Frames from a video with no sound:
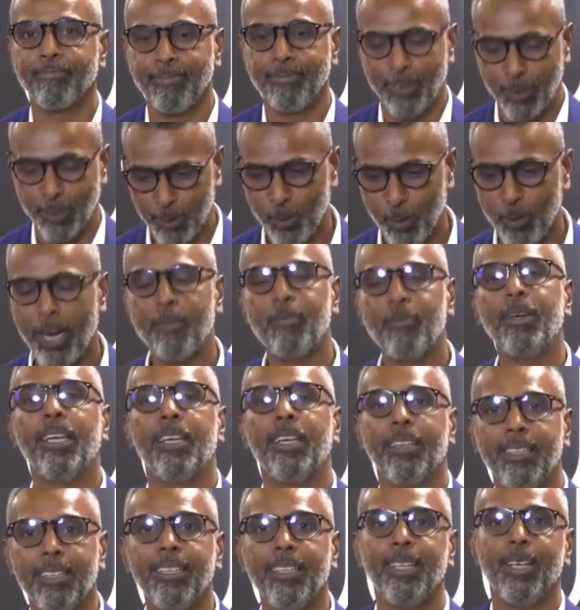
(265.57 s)
look at me.
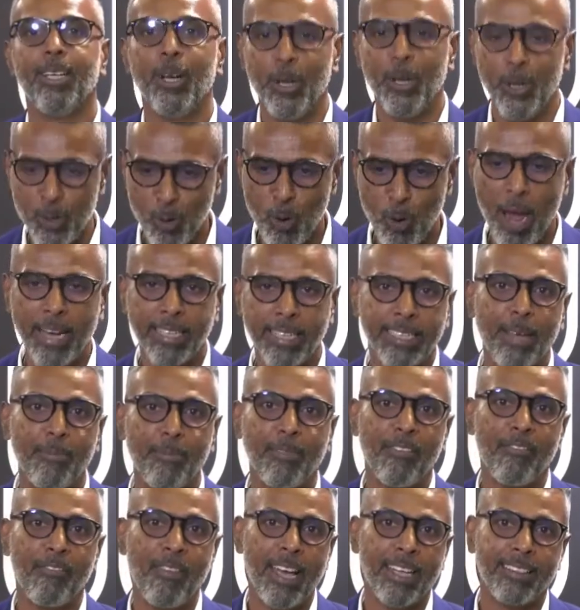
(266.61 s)
Do you accept the
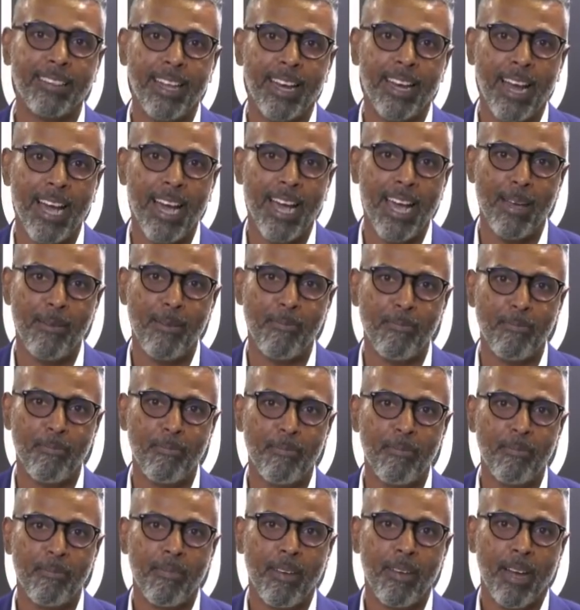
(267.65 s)
fact that I am
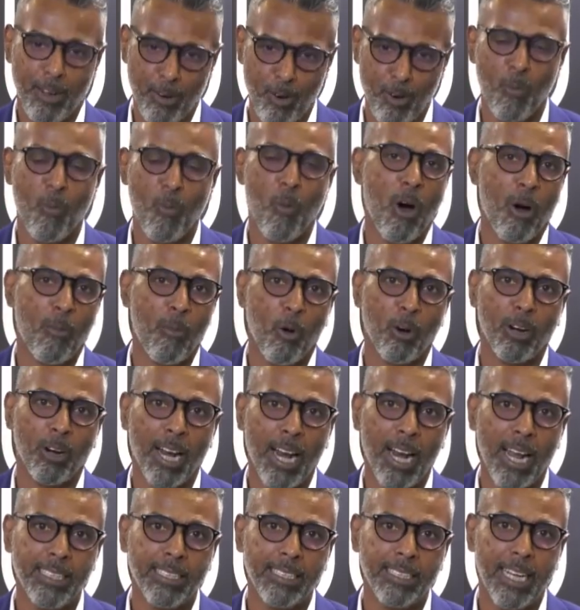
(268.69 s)
no more a
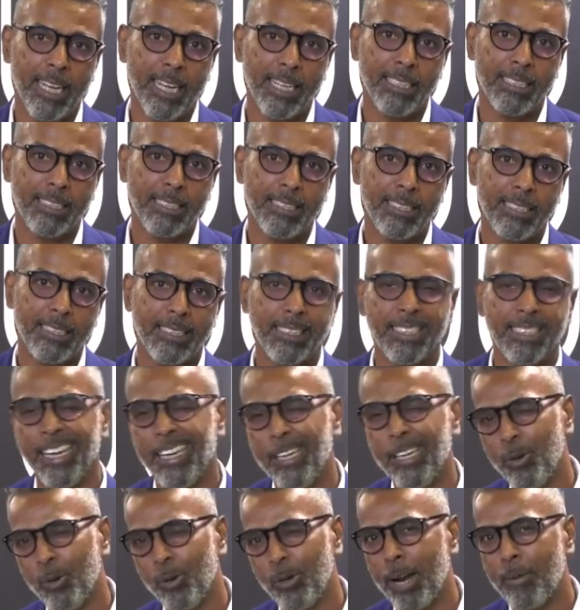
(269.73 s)
borderline son? Then
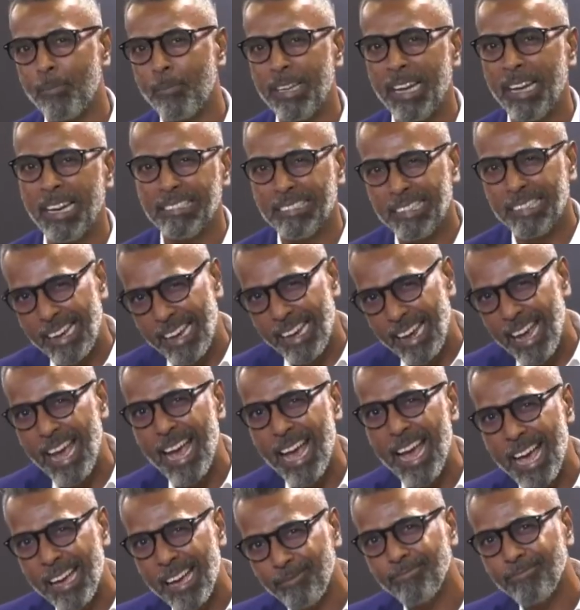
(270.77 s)
he looked at me and said,
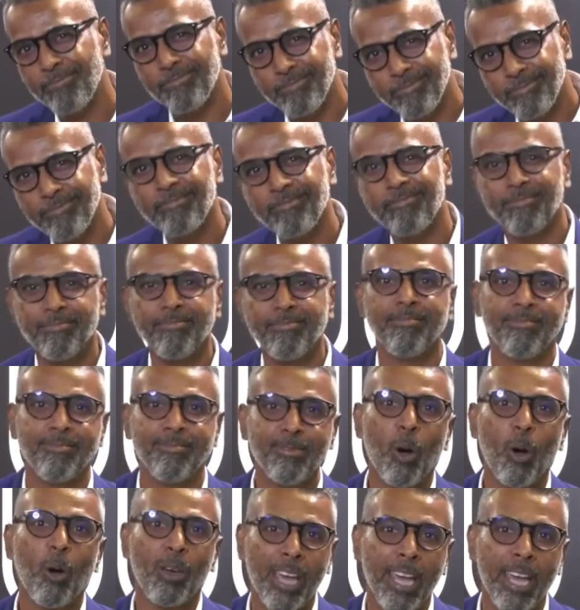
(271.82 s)
yeah,
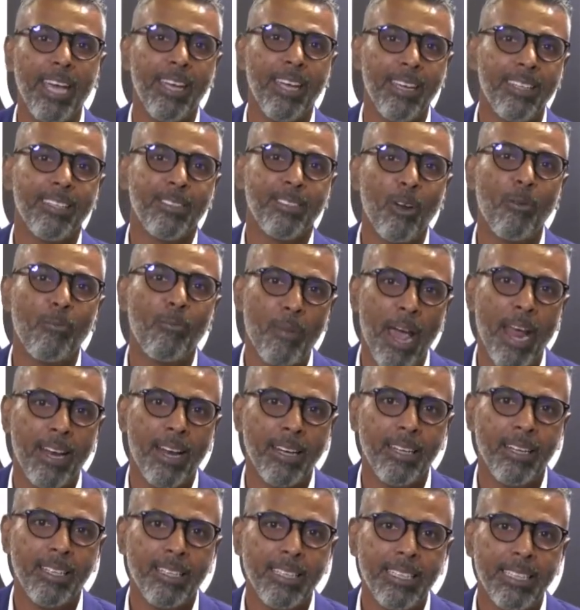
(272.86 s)
okay, not bad.
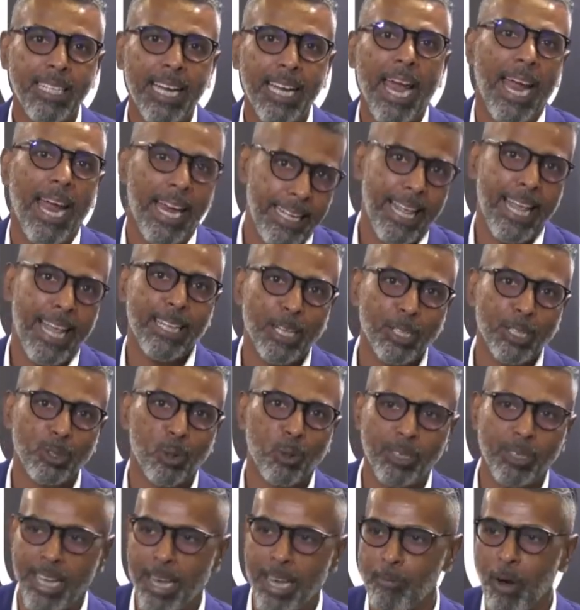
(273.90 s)
And then the
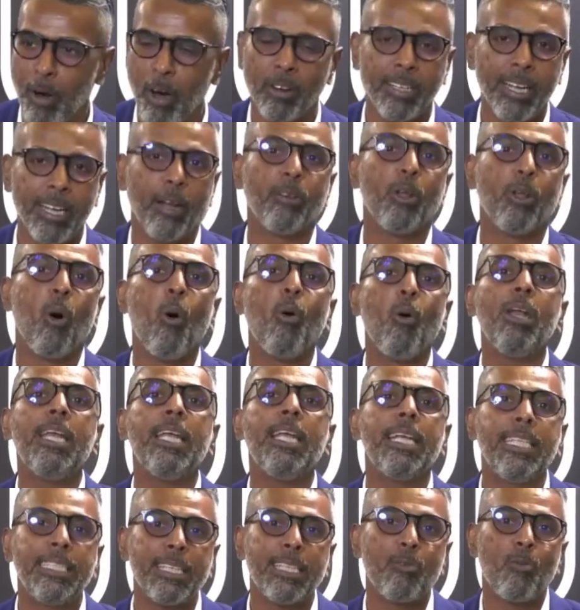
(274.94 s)
truth came out. Now, the only
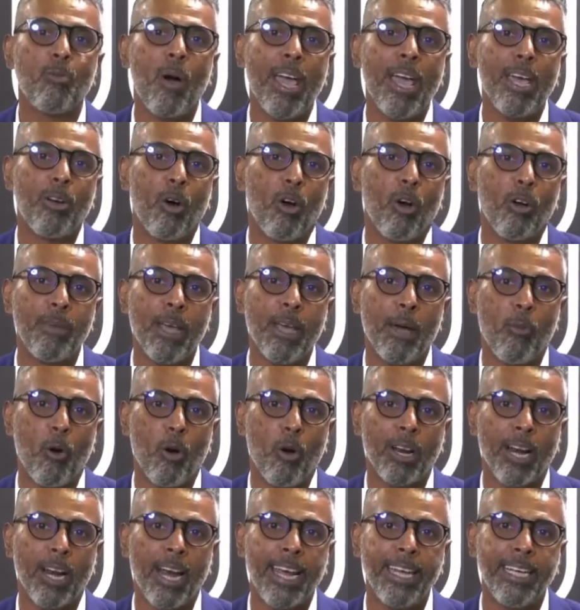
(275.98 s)
reason why he called me a
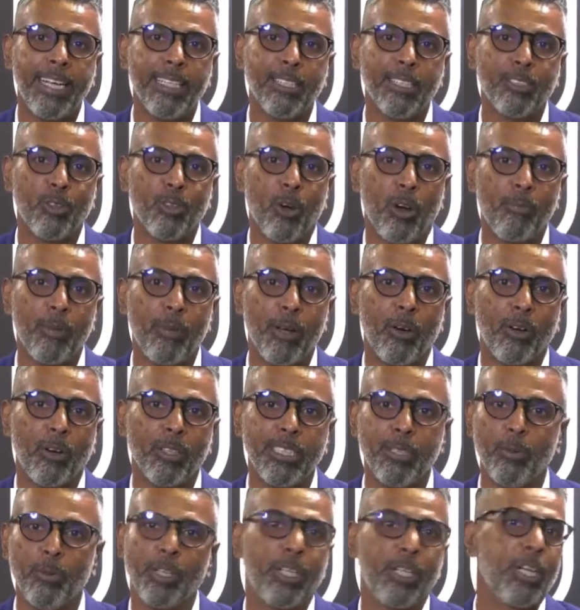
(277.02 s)
borderline is not because
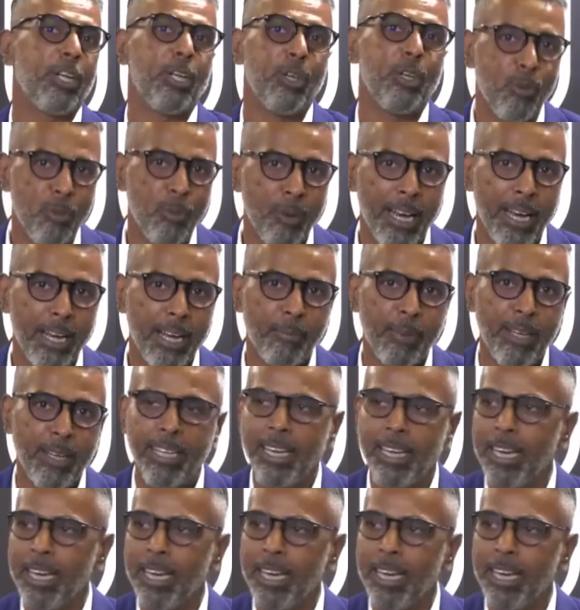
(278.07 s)
he wanted to humiliate me,